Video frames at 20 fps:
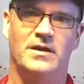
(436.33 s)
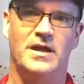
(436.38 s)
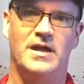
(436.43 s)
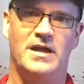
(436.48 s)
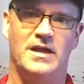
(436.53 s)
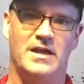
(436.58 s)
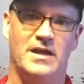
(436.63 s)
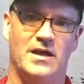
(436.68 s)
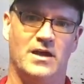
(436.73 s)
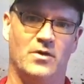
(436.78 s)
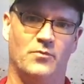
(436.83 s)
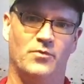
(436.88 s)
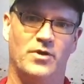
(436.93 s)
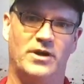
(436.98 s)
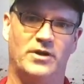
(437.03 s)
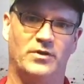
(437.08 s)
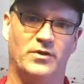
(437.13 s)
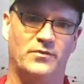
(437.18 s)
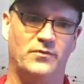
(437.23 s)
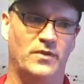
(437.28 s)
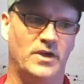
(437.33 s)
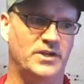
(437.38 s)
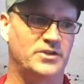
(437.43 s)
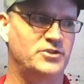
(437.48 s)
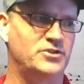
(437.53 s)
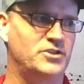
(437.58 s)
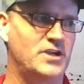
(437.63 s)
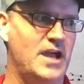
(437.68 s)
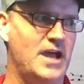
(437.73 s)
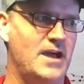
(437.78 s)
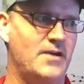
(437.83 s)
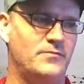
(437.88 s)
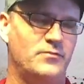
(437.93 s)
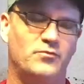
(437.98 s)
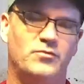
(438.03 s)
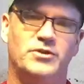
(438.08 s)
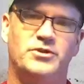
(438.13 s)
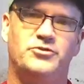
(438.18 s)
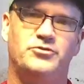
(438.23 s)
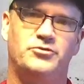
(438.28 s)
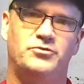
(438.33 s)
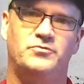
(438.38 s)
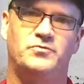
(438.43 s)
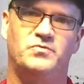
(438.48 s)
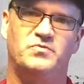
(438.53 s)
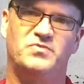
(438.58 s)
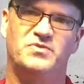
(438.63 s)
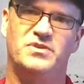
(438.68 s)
a regular flex shaft, which